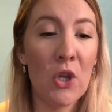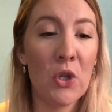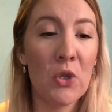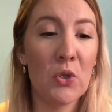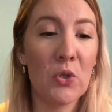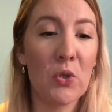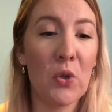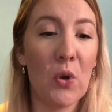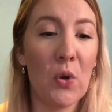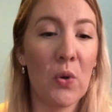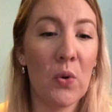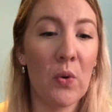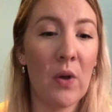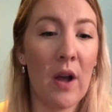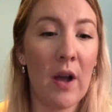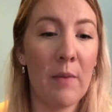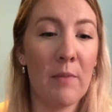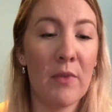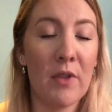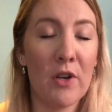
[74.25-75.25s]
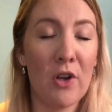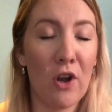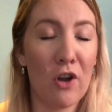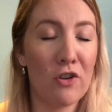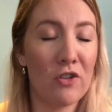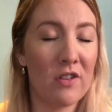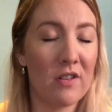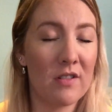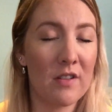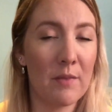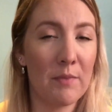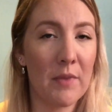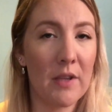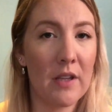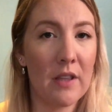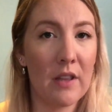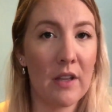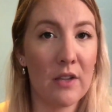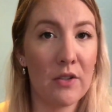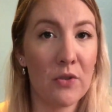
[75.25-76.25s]
So the nausea is
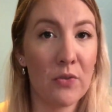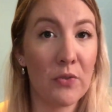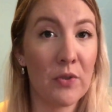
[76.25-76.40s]
something that's